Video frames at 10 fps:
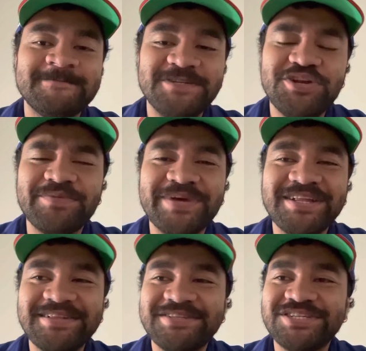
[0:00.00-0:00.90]
You know what I
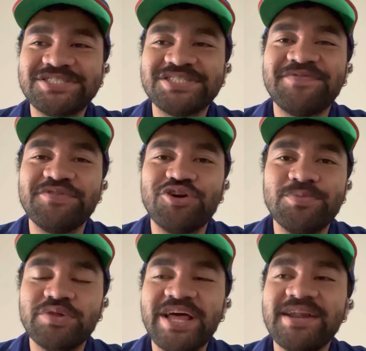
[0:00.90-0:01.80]
mean? Just
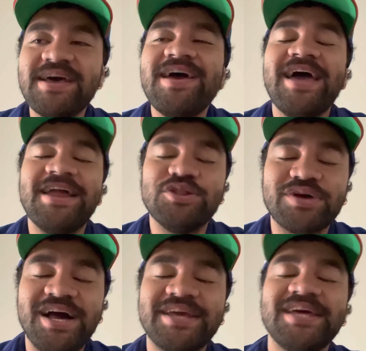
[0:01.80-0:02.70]
phenomenal. And
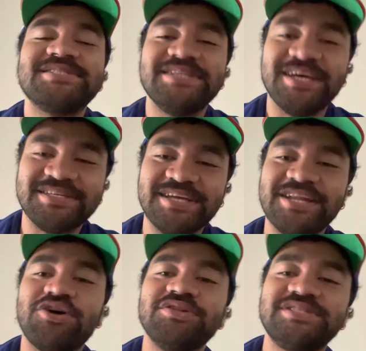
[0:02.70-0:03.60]
look, I guess, yes,
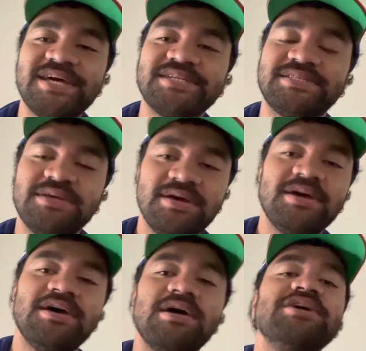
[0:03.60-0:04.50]
in context,
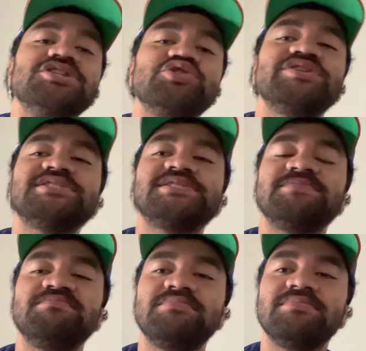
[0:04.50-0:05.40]
injuries,
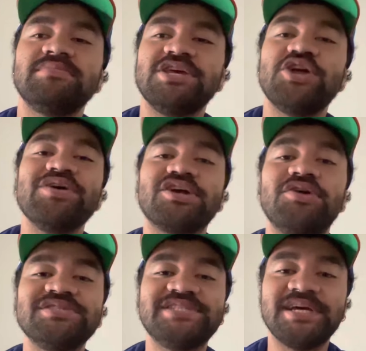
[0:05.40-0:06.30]
you know, in
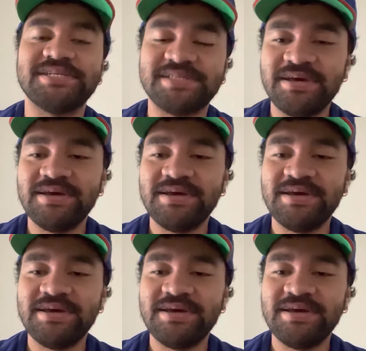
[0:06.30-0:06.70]
context,